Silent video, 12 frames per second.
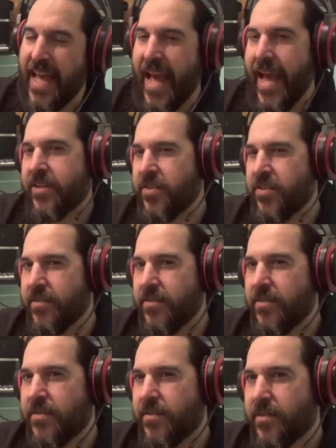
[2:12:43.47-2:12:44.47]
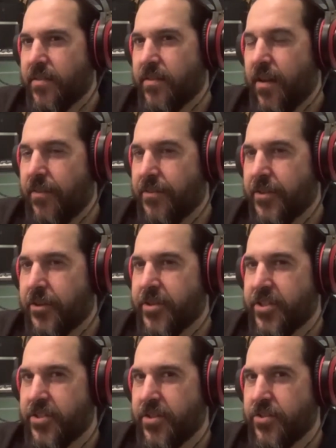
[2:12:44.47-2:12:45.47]
actions of the
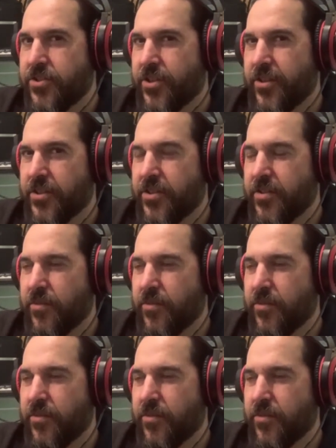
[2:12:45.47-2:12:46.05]
Christian church,